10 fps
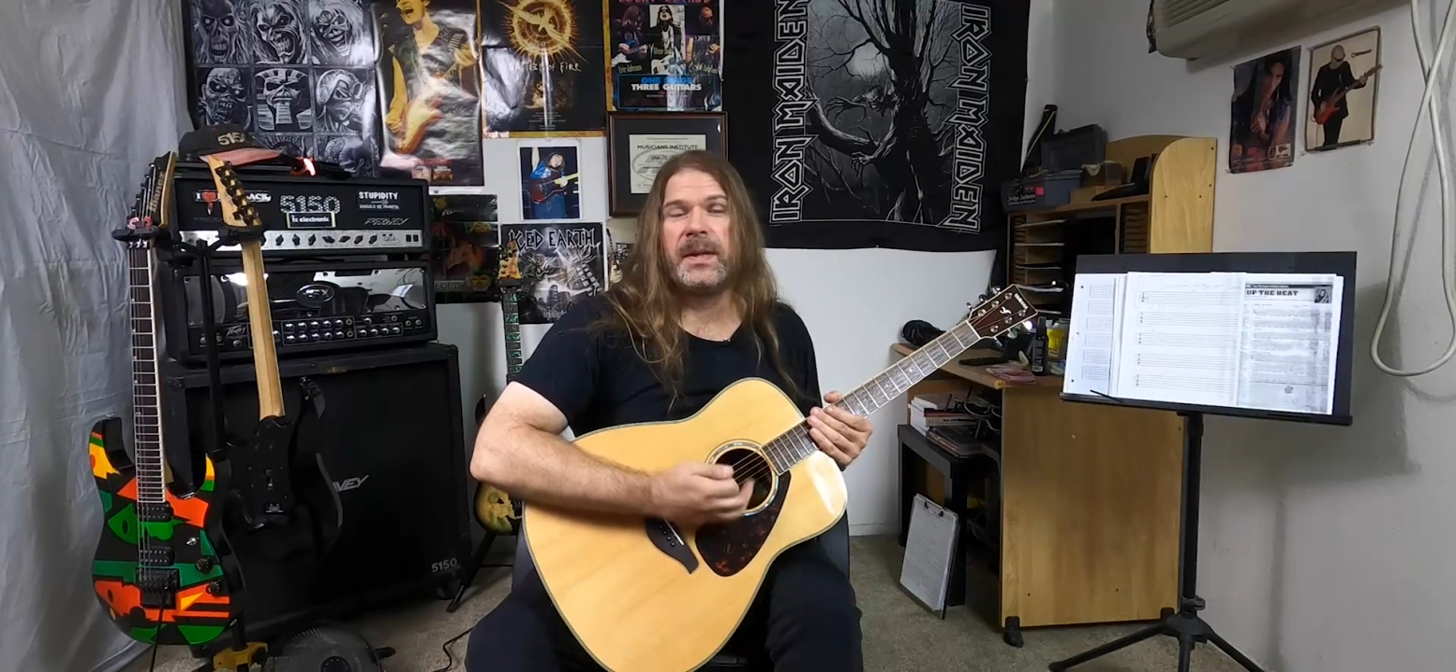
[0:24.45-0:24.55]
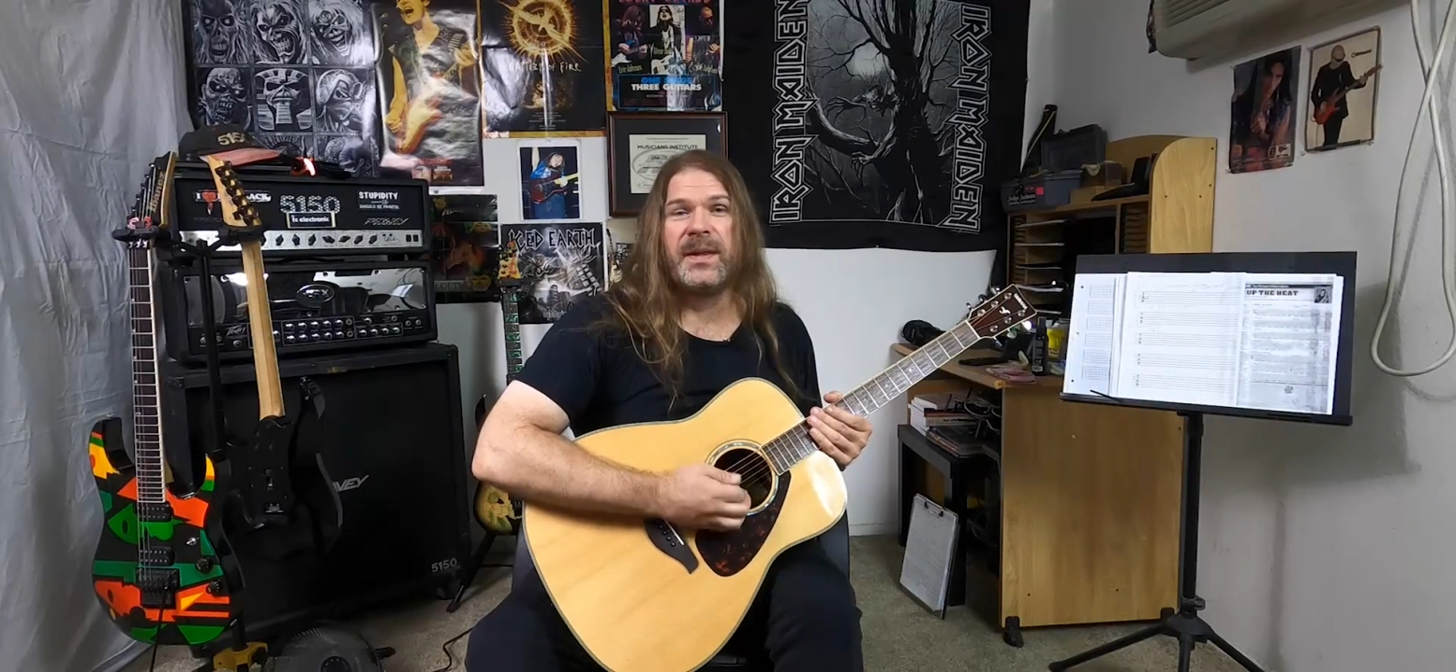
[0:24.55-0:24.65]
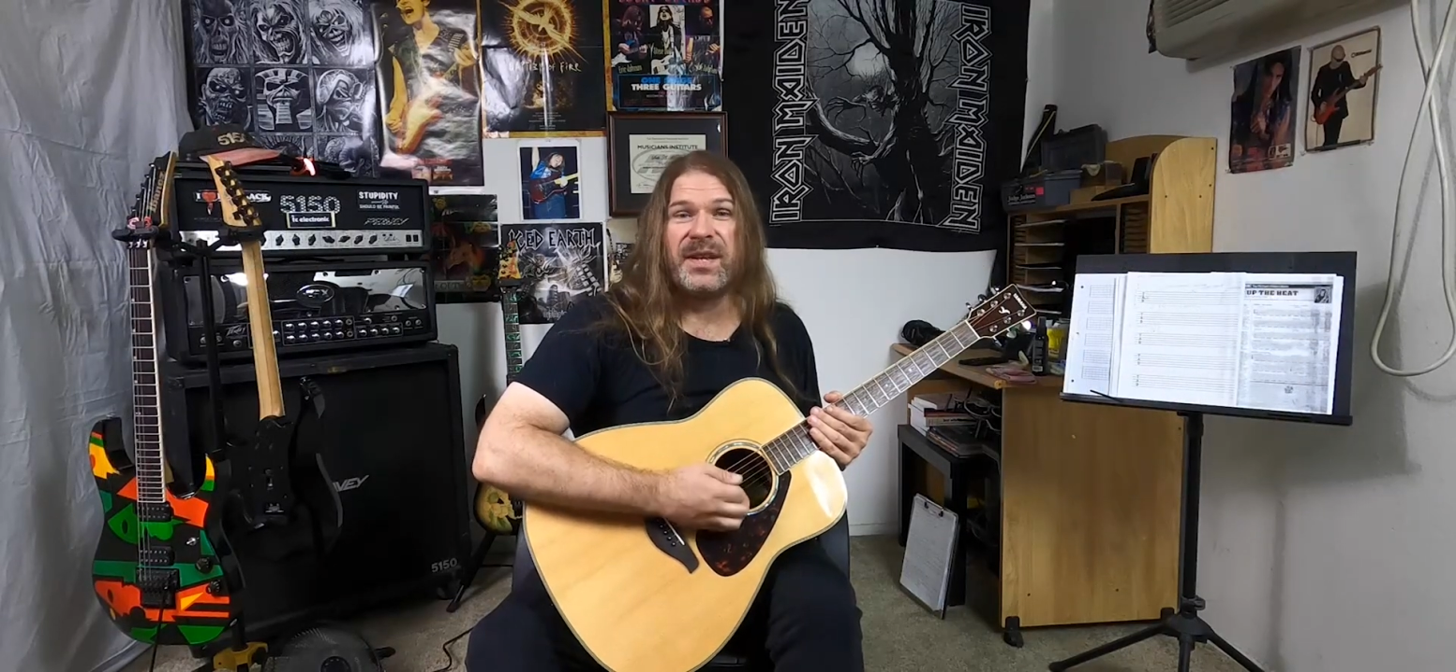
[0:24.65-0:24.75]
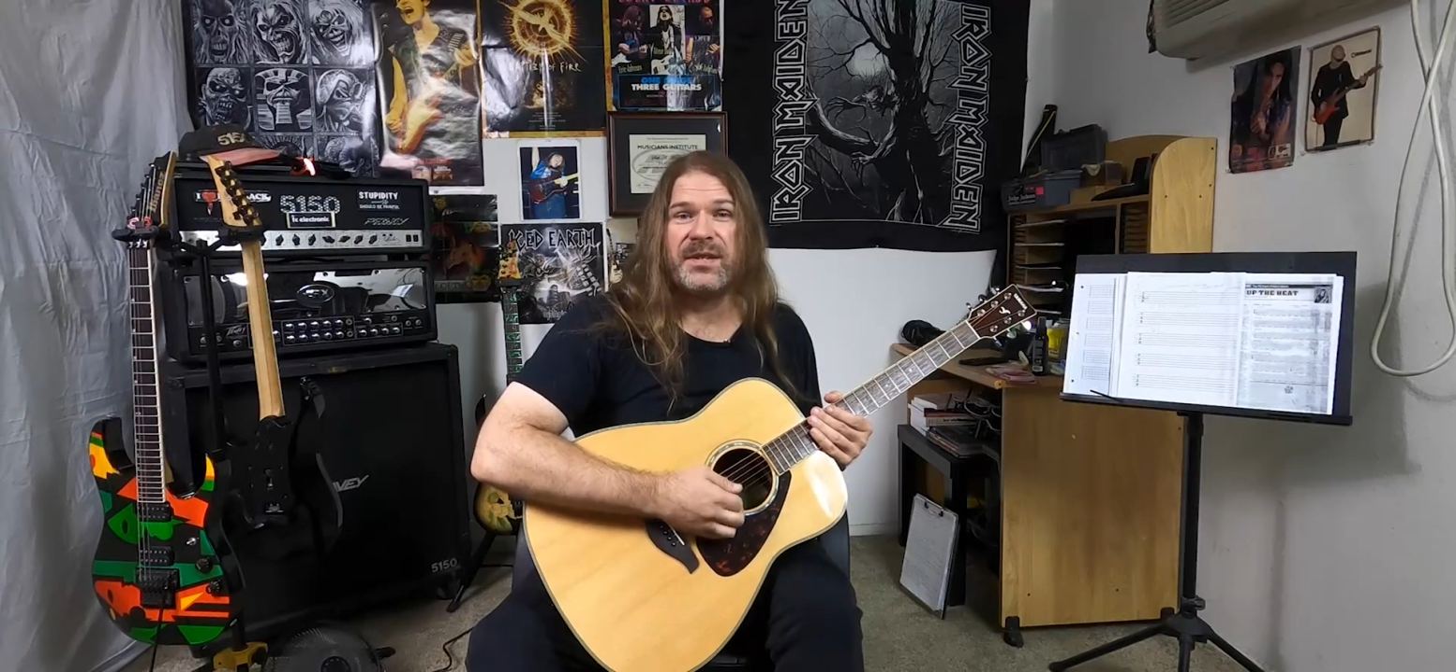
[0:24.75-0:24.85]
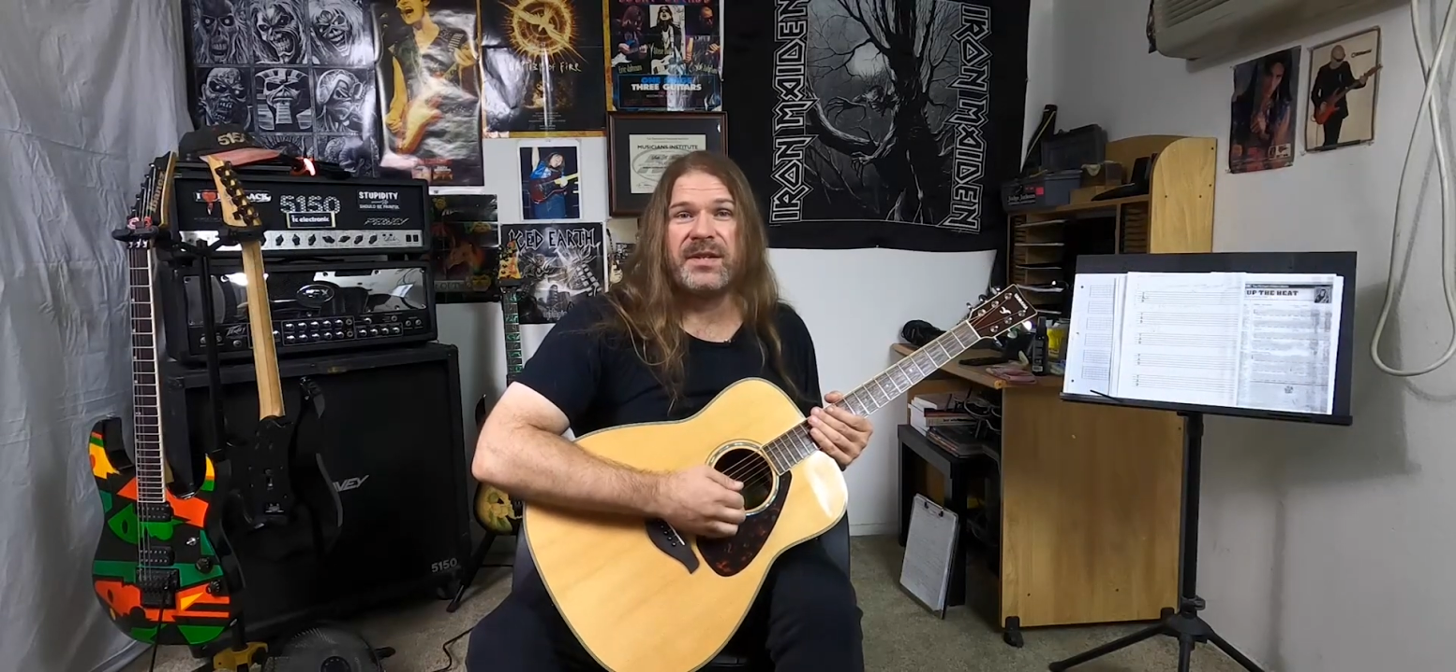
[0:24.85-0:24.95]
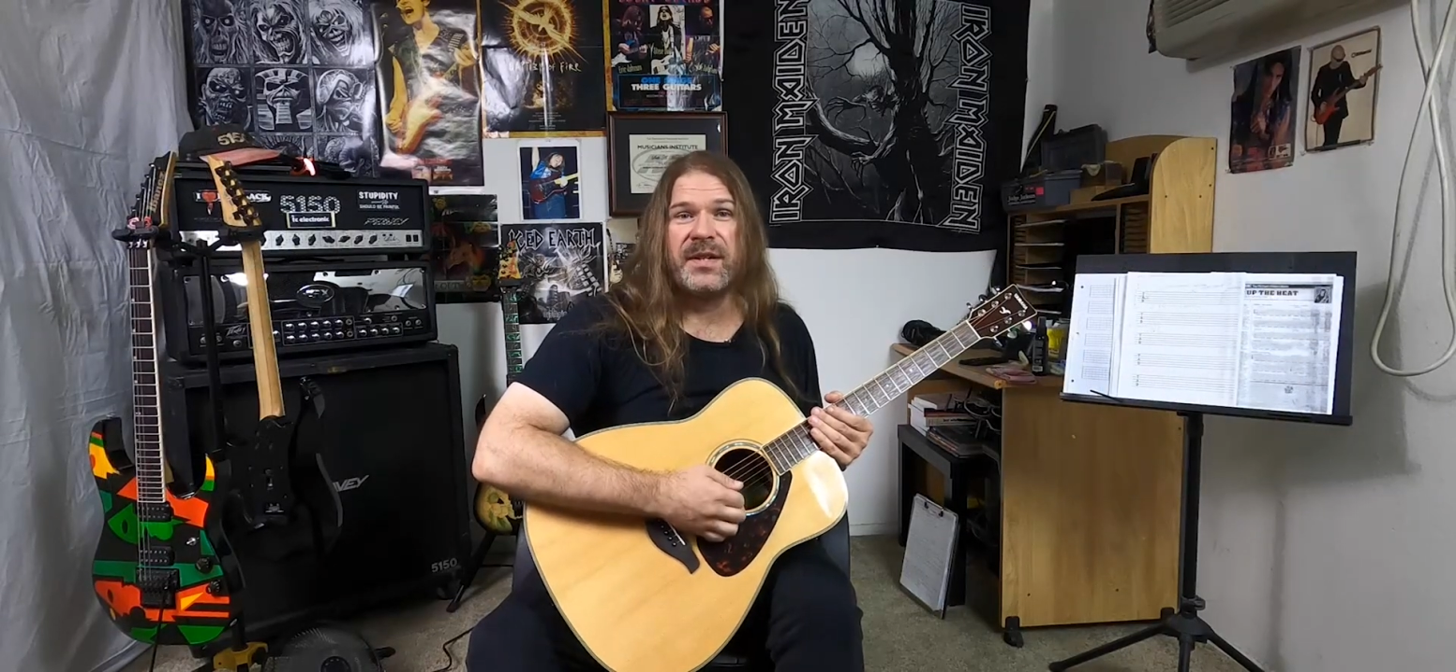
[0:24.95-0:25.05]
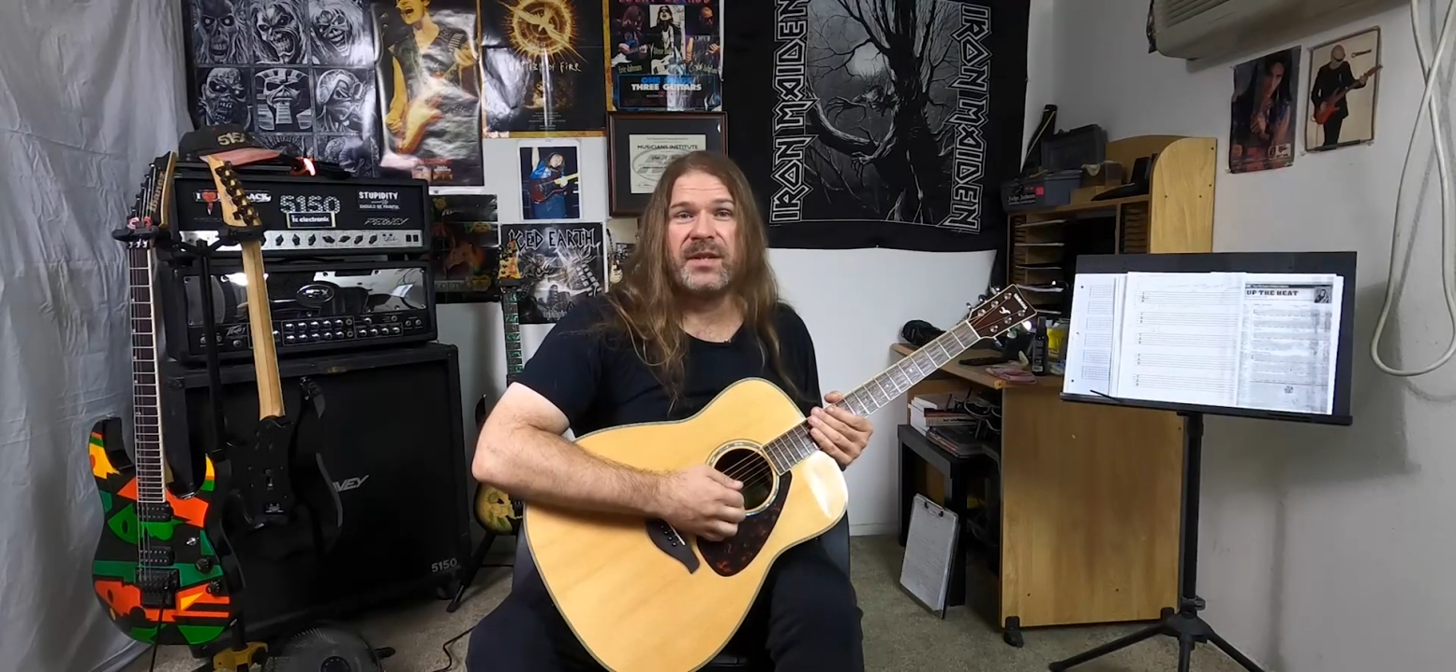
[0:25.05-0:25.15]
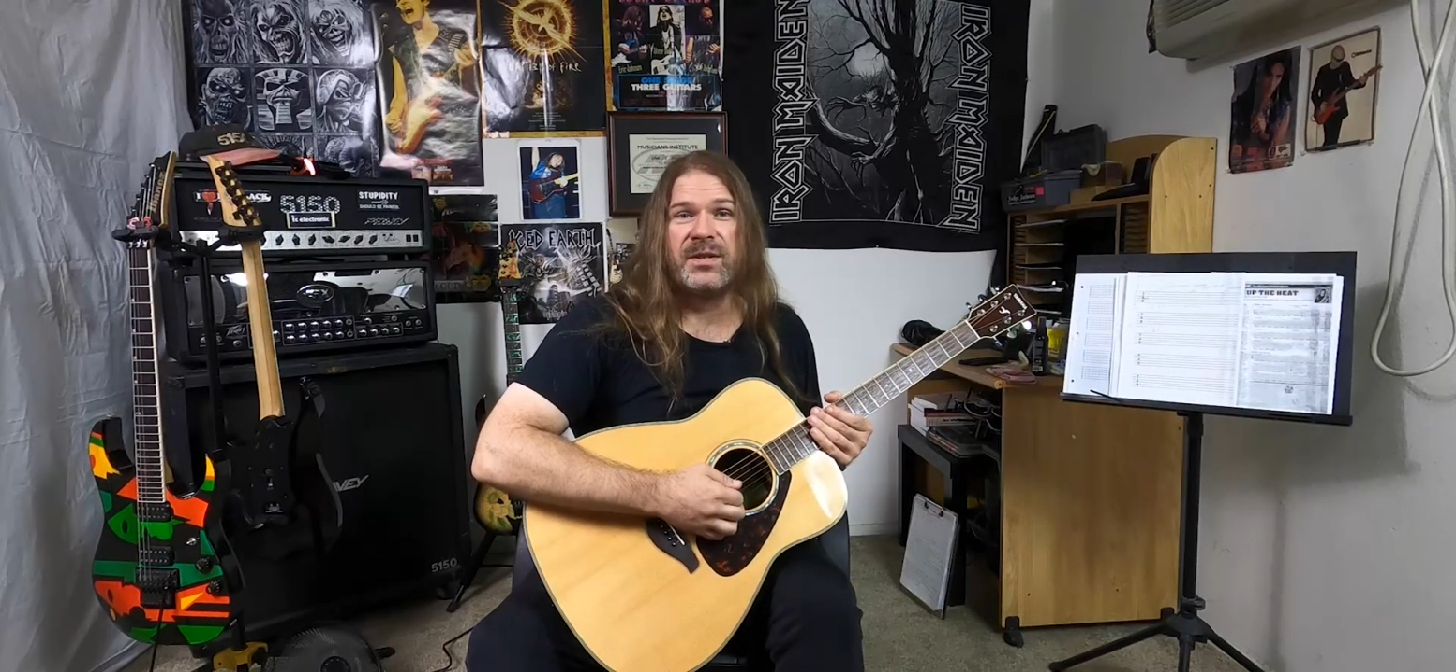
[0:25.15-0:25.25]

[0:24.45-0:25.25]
listening